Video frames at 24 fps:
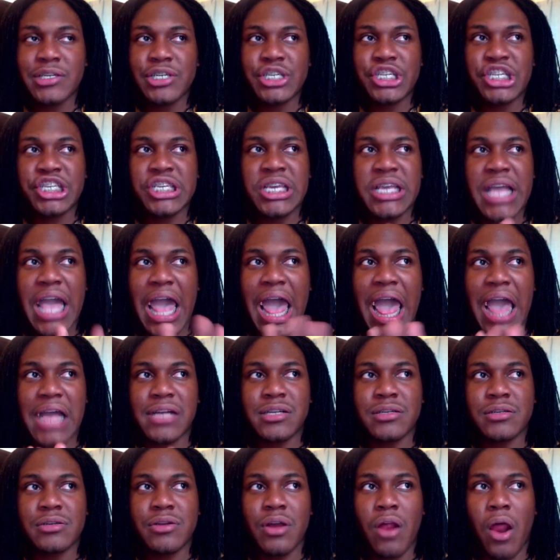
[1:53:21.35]
She got
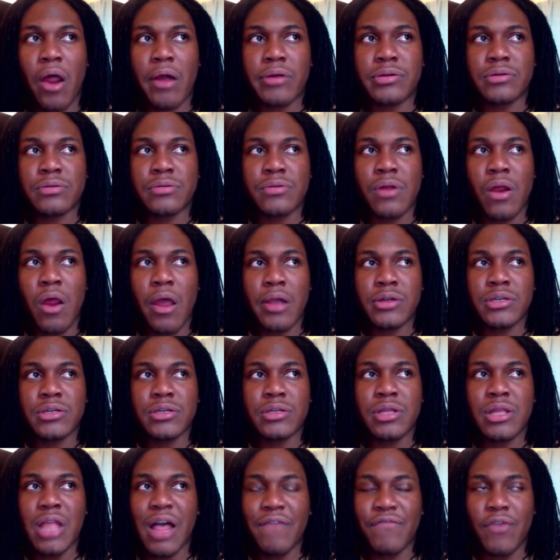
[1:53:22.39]

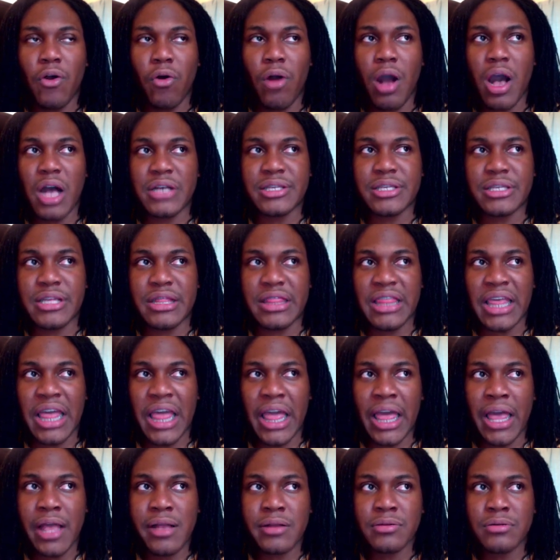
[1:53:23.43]
Love Don't Cost a
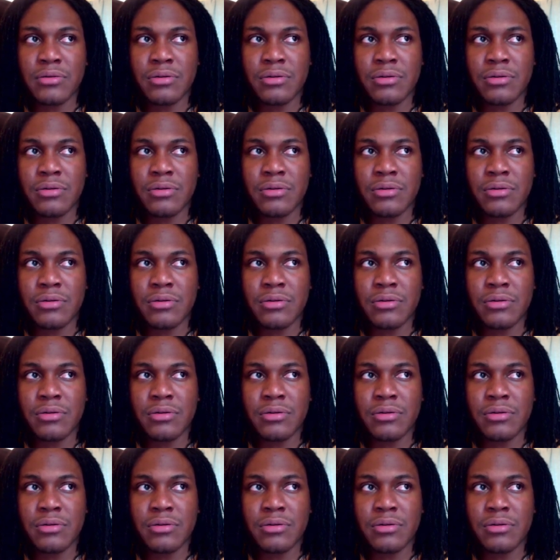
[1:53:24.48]
Thing.